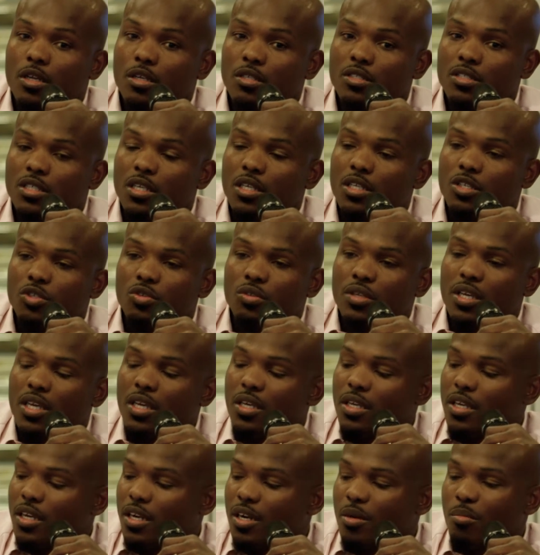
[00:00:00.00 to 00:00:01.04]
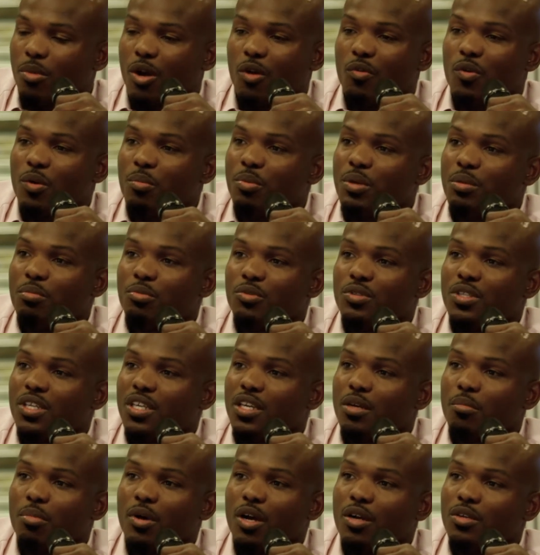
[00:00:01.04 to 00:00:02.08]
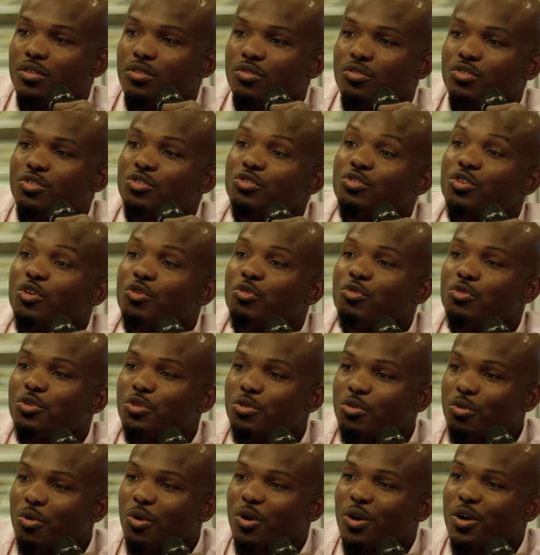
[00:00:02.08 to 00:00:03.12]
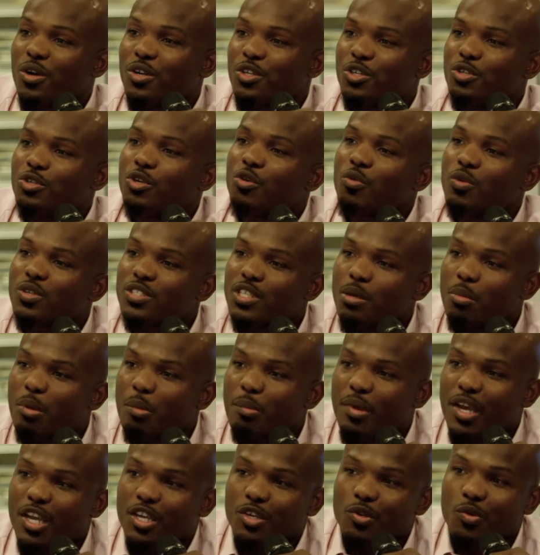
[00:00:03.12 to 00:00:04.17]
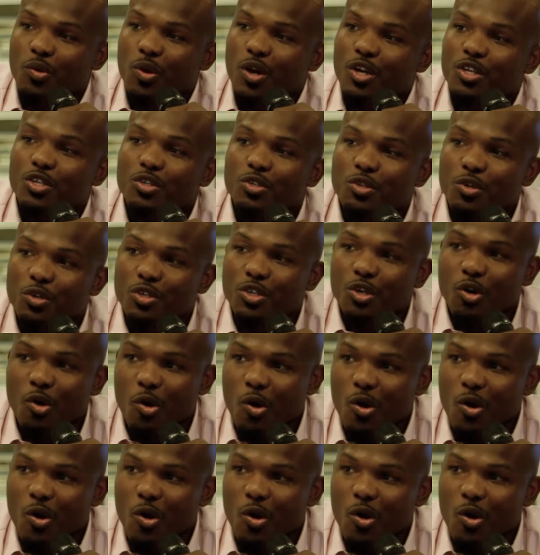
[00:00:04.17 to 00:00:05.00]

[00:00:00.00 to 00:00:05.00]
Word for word: son, you can't care about what people think about you. You know who you are. You know what type of man you are. You know your